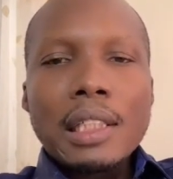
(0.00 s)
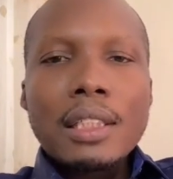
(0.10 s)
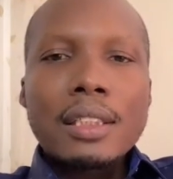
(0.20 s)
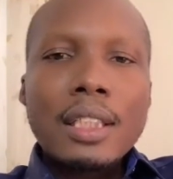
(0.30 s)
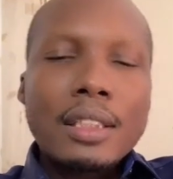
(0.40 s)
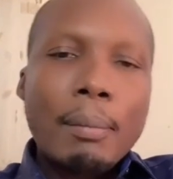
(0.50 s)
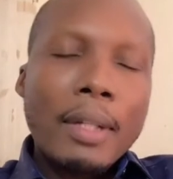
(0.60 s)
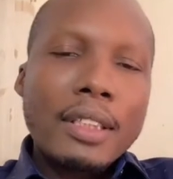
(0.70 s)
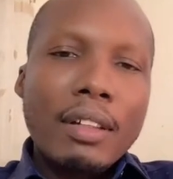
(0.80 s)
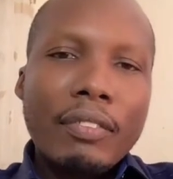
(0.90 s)
It is just a
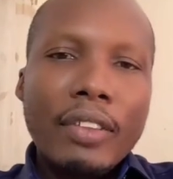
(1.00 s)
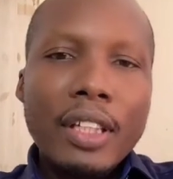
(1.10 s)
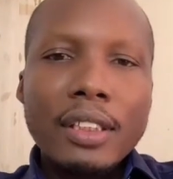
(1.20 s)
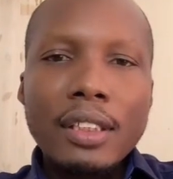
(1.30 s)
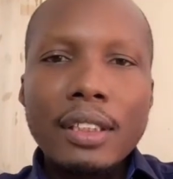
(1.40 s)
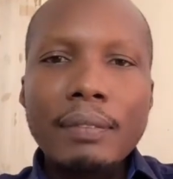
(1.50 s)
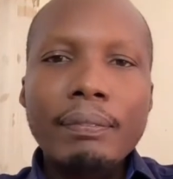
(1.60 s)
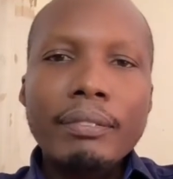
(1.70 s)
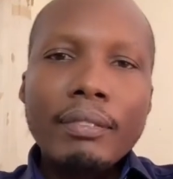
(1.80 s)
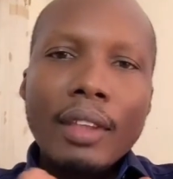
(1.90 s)
matter of
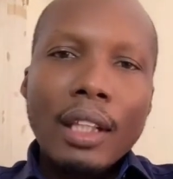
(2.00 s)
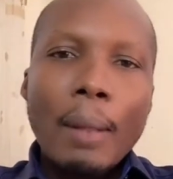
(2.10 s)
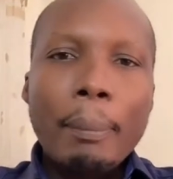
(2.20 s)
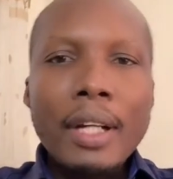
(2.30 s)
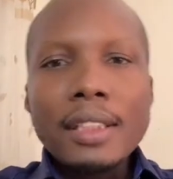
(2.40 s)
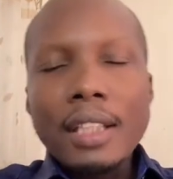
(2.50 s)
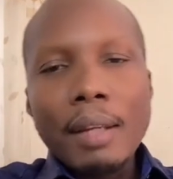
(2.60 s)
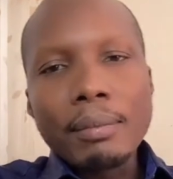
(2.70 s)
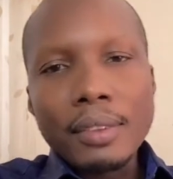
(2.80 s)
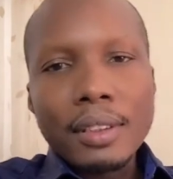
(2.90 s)
getting the price
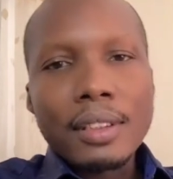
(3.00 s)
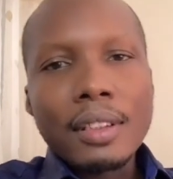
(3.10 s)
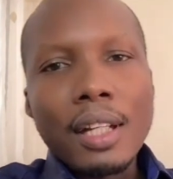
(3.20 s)
times